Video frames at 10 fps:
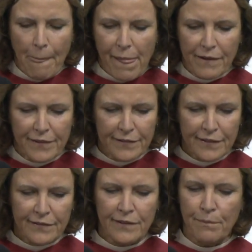This
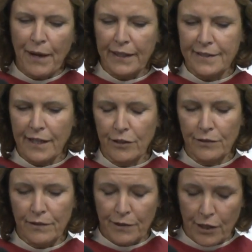isn't the pack
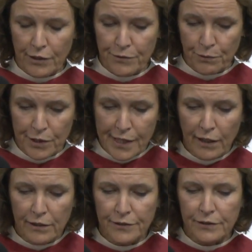of cards we're
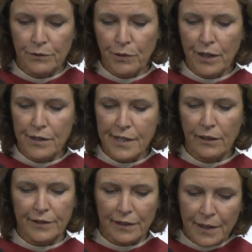dealt. We are
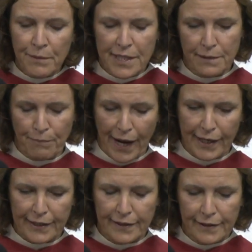dealt a limited
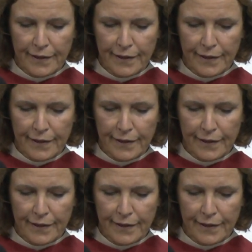pack.